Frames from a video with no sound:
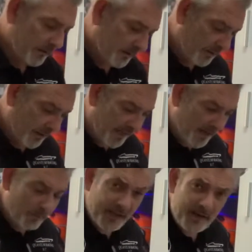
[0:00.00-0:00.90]
So
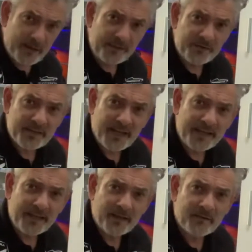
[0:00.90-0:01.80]
again, without even
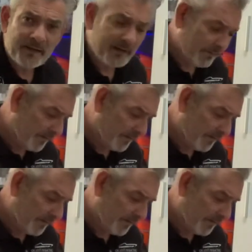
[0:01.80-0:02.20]
taking her out of